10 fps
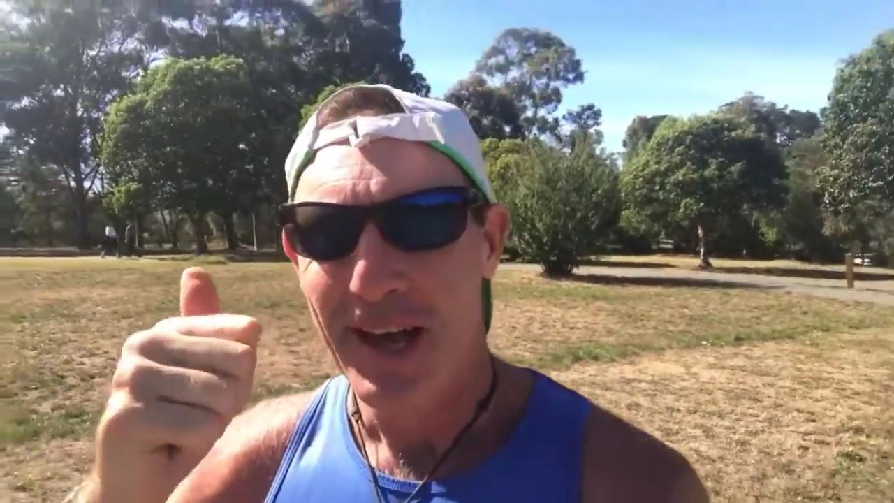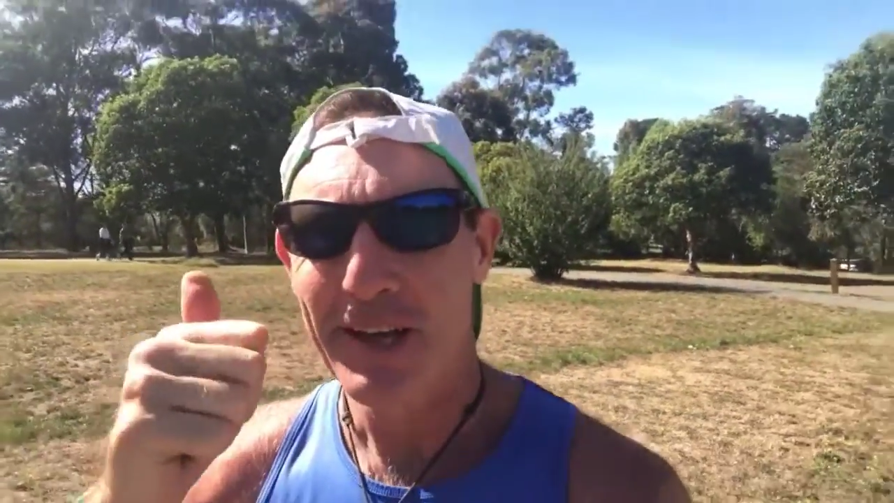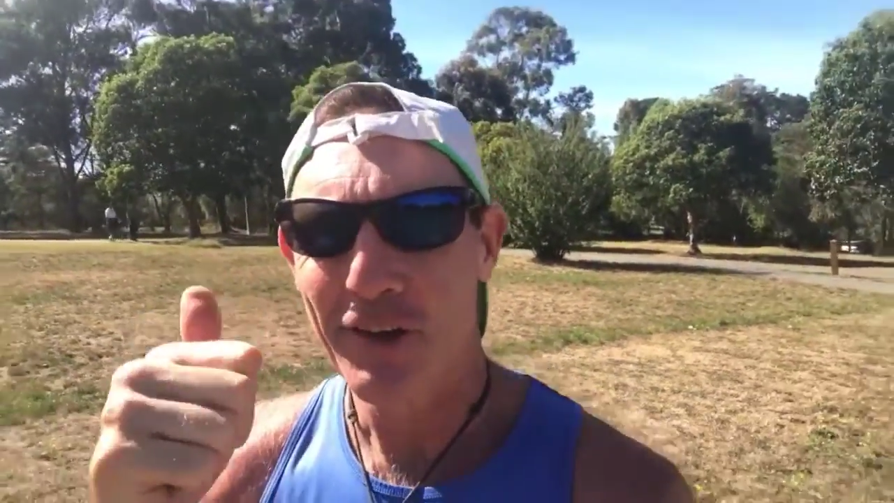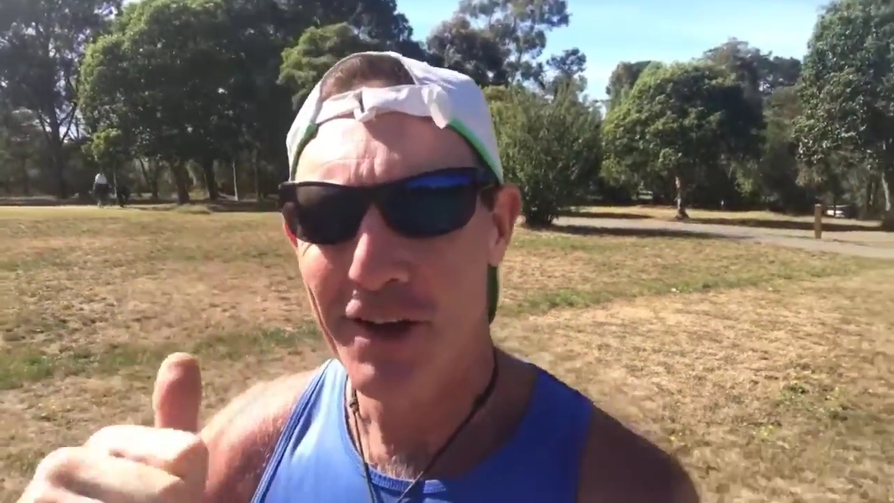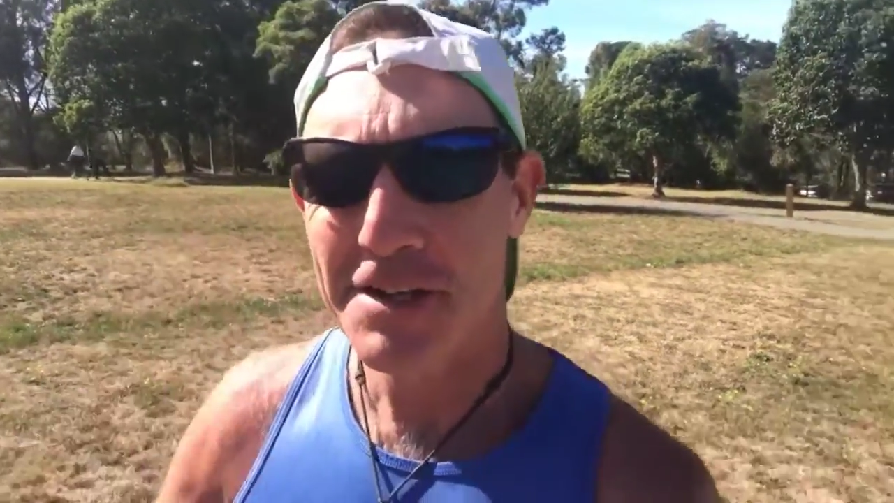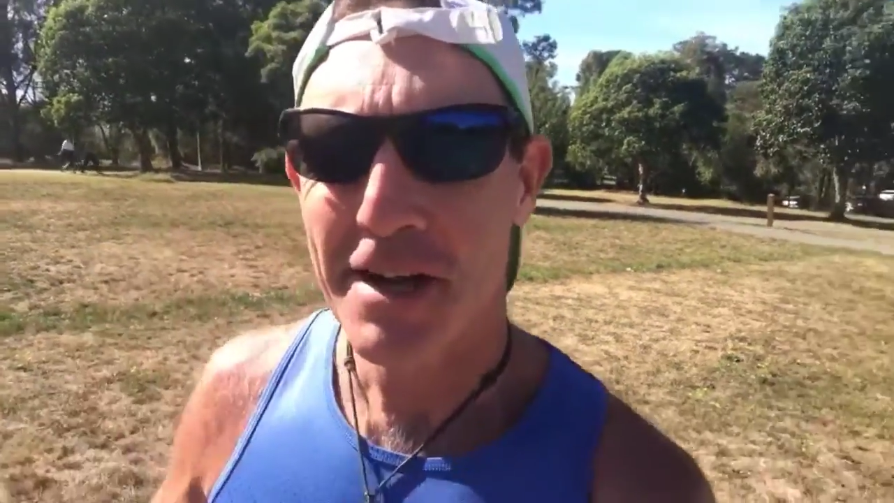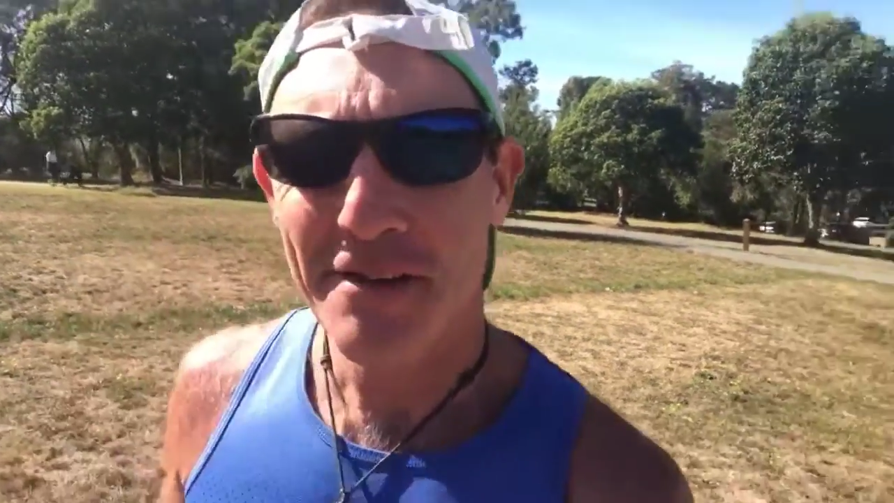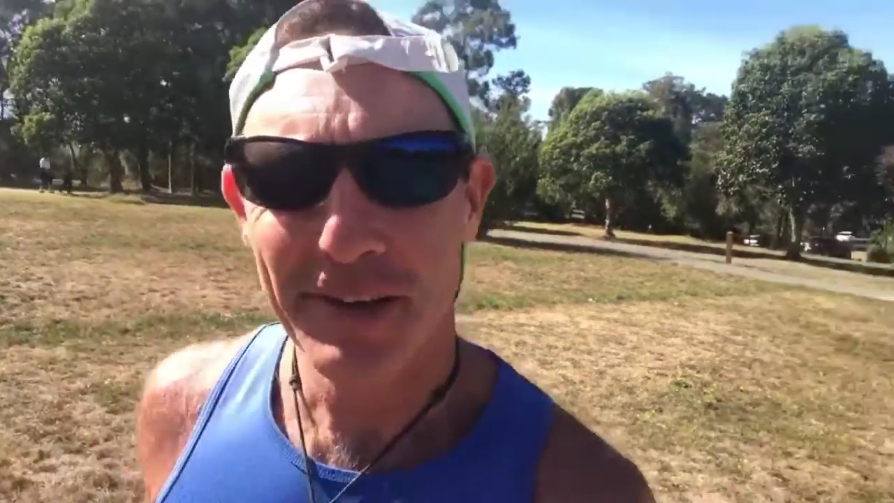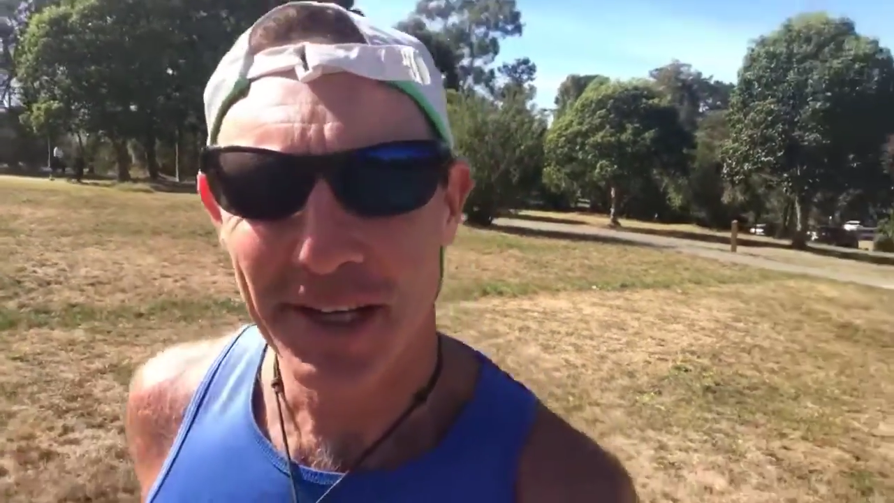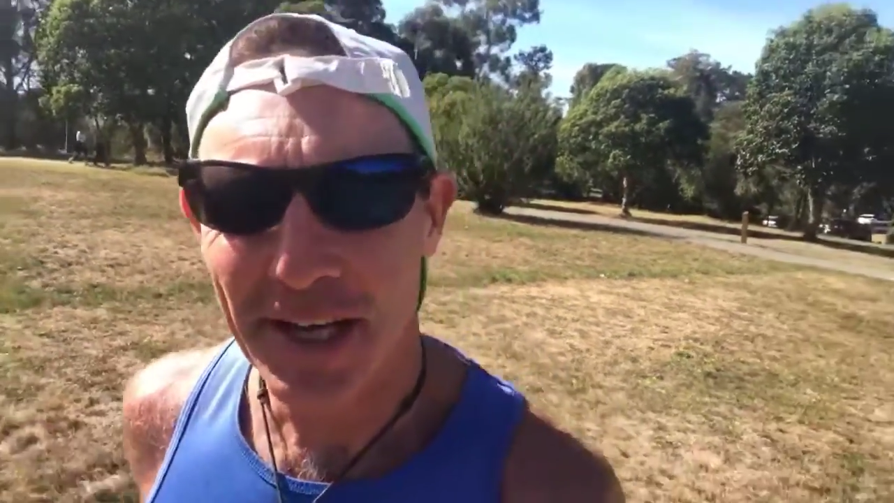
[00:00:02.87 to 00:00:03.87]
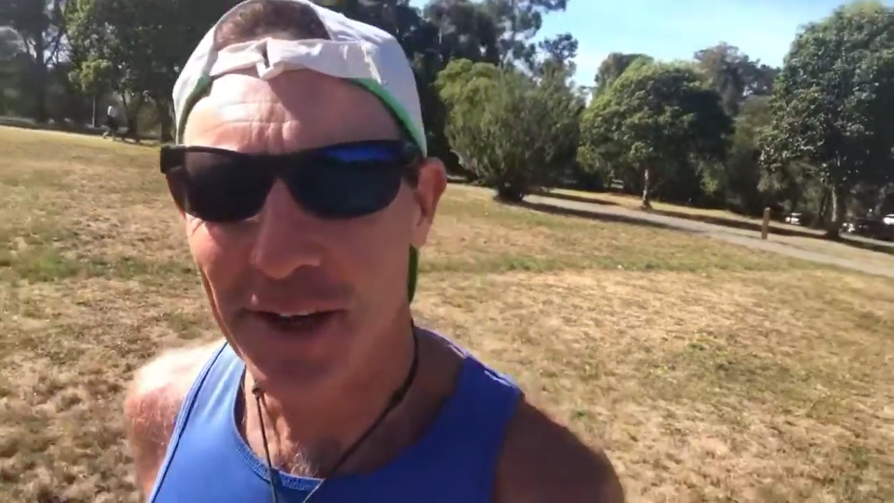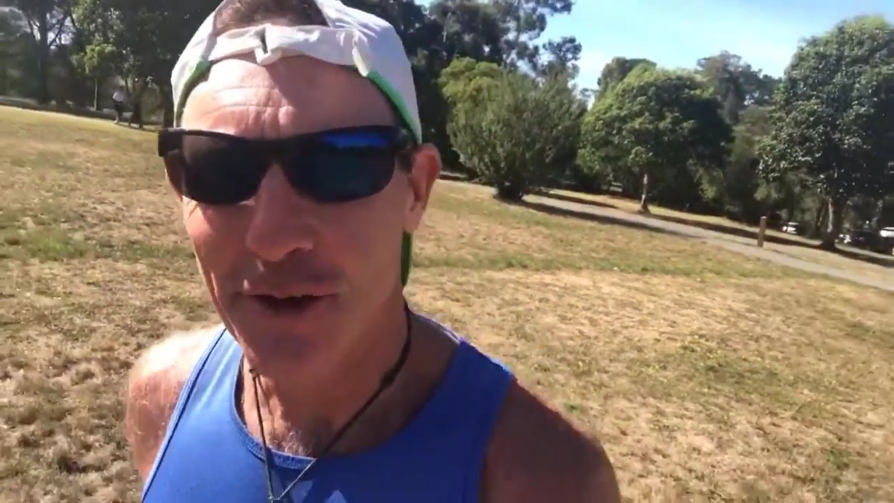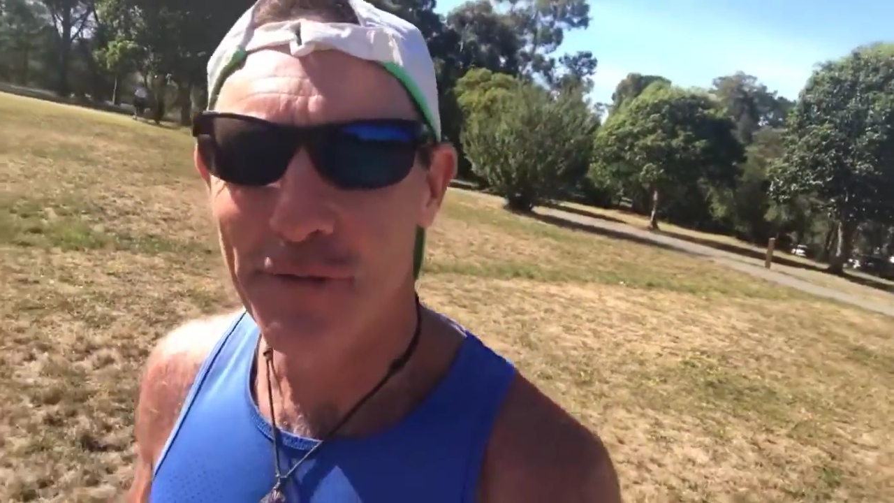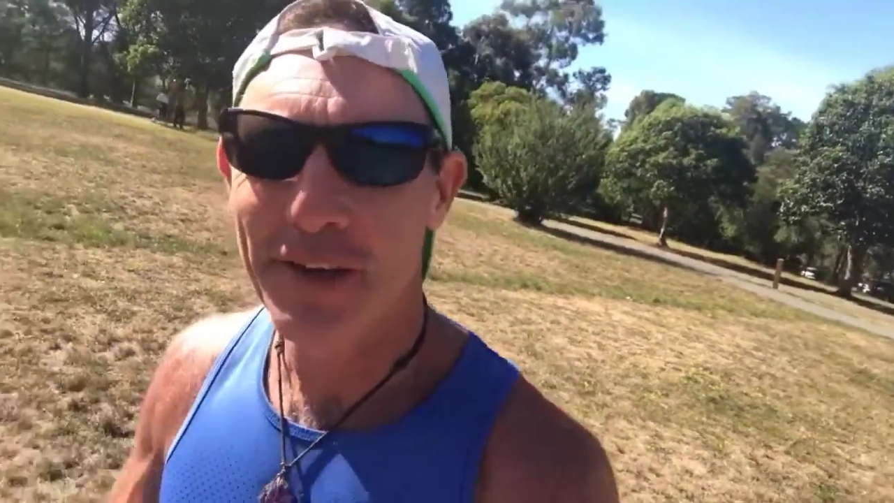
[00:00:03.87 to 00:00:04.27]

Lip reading: Hey guys, Darren, King of